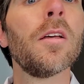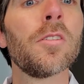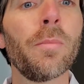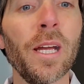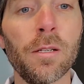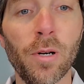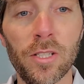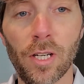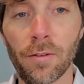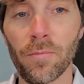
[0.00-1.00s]
So back to
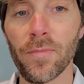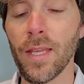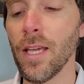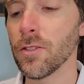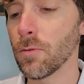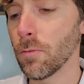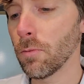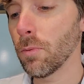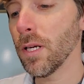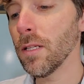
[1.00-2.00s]
brushing. It's
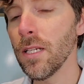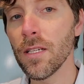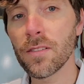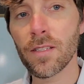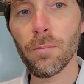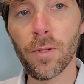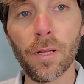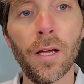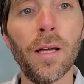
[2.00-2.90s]
really simple.